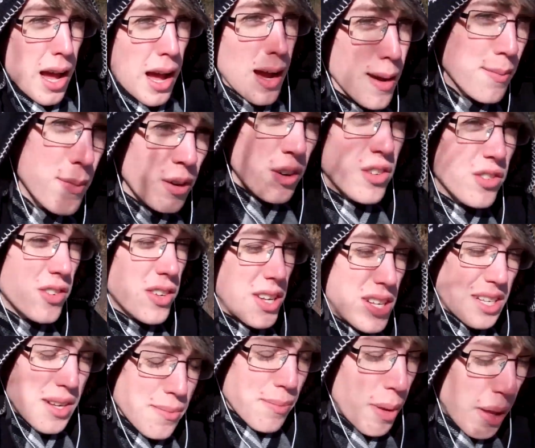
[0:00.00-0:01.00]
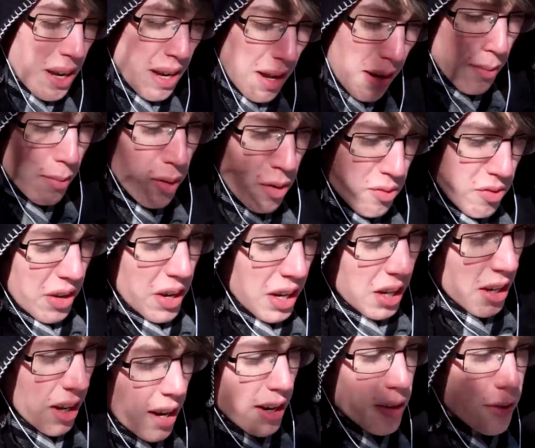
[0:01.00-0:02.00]
I move, because I'm planning on
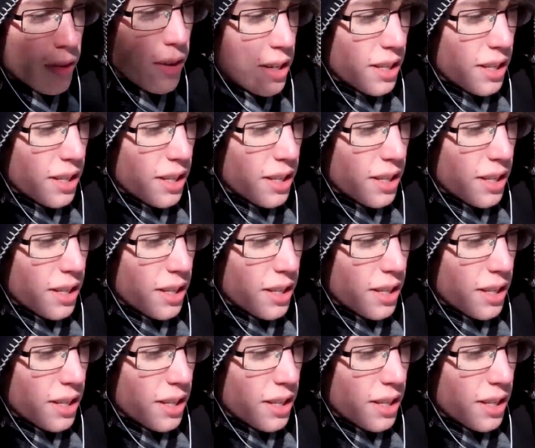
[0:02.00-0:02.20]
moving, I don't